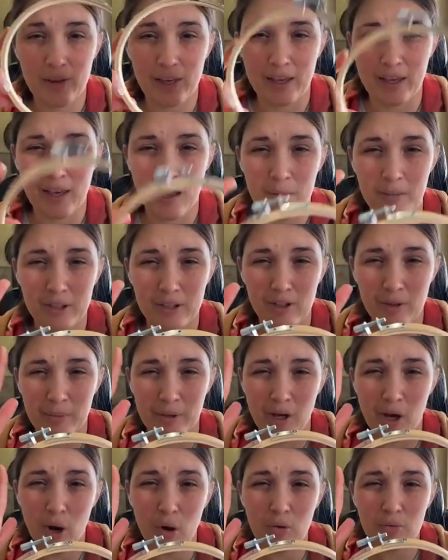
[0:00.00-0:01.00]
They come a little
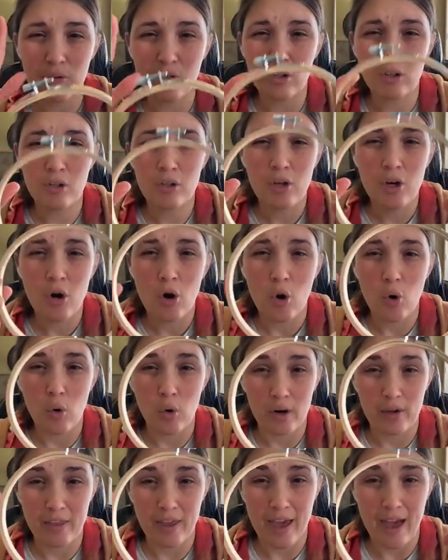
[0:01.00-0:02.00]
bit oval,
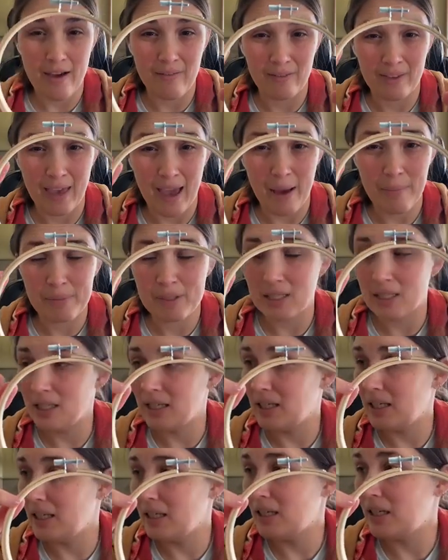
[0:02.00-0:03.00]
or they have gaps
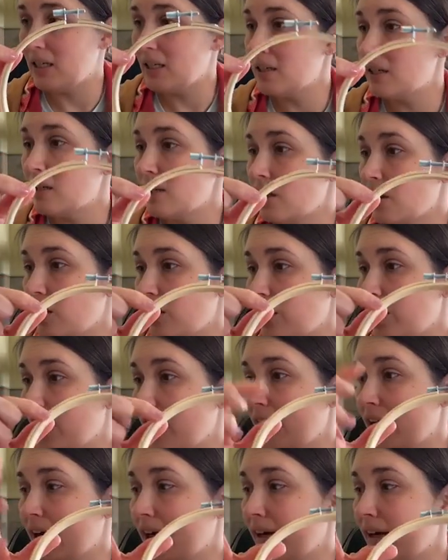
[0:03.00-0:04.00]
in
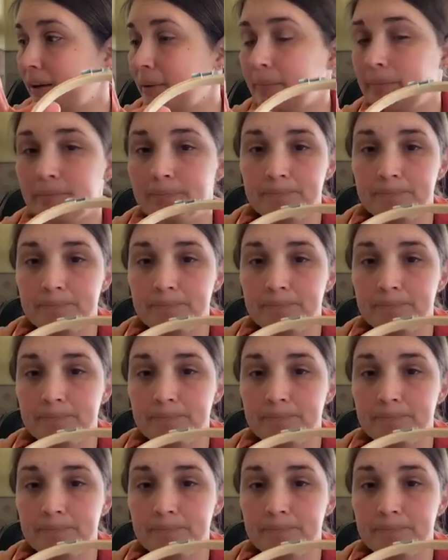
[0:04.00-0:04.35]
the